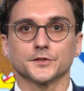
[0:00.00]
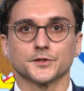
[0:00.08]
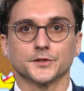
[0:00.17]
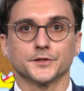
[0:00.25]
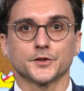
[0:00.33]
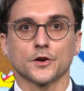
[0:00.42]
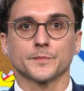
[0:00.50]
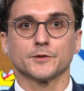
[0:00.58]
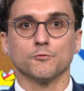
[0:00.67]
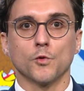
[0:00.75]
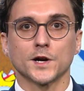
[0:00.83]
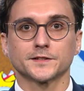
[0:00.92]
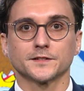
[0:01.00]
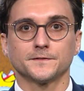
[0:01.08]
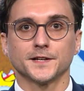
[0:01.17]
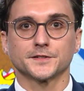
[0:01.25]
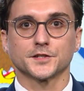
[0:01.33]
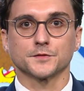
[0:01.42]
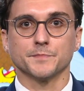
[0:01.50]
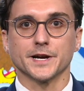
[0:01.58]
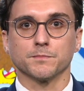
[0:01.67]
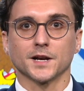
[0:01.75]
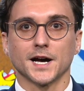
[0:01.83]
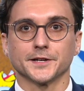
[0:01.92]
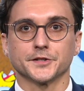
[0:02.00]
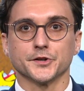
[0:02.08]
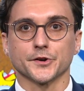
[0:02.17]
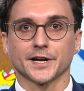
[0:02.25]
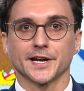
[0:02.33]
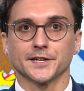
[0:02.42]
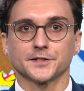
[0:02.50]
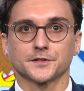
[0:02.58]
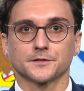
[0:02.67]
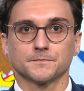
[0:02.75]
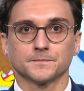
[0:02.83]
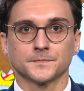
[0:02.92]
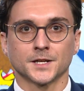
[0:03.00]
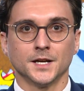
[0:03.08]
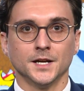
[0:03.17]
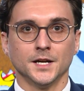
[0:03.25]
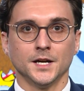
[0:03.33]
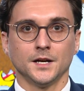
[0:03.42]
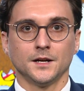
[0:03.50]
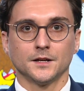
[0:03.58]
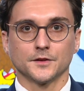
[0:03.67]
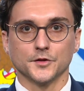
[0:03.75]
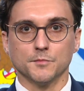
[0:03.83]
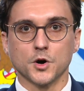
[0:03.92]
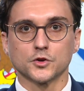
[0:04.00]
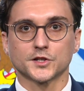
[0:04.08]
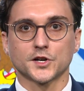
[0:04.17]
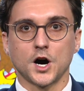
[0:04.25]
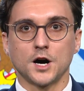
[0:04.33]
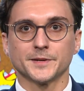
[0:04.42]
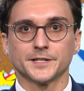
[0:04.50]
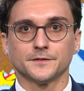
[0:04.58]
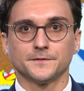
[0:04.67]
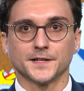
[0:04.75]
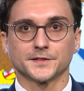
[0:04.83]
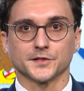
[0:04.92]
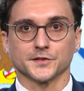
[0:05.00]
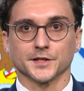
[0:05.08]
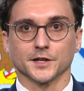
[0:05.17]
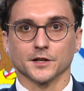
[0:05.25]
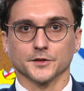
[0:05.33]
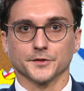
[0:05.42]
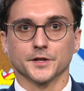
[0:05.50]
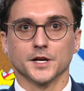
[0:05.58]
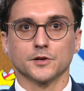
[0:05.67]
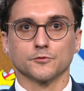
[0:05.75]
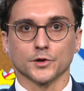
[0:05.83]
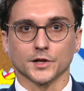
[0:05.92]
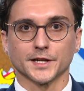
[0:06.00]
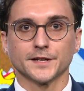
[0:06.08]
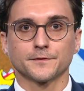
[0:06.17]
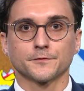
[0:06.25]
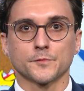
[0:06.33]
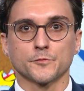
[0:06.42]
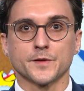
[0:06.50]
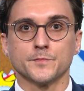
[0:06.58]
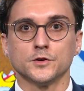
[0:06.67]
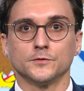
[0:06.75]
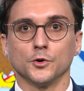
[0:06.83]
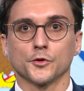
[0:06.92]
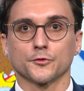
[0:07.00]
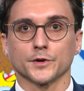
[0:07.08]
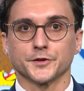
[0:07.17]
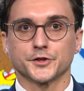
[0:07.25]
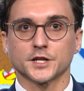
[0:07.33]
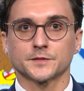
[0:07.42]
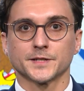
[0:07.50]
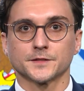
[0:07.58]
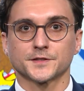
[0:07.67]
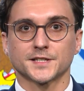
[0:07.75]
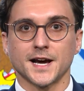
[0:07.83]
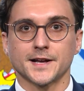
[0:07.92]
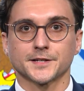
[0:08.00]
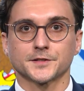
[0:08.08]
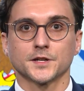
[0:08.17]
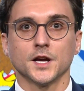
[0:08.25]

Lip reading: to determine what defenses may apply to your case. The most common defenses include relief from removal through adjustment of status